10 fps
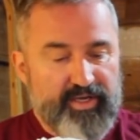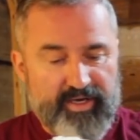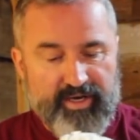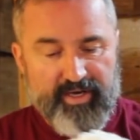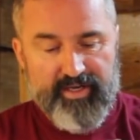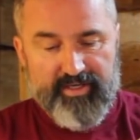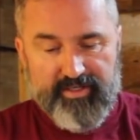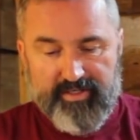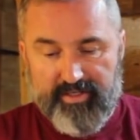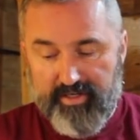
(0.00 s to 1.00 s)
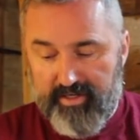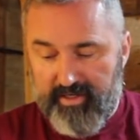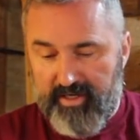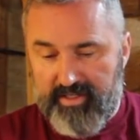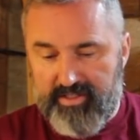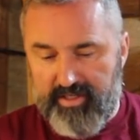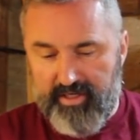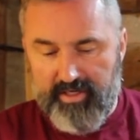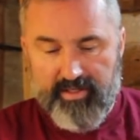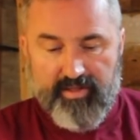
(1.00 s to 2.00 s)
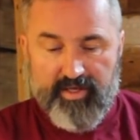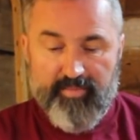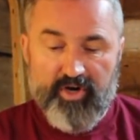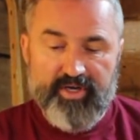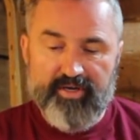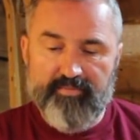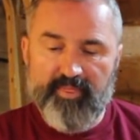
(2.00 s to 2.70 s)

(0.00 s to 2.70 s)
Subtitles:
and it's in the market,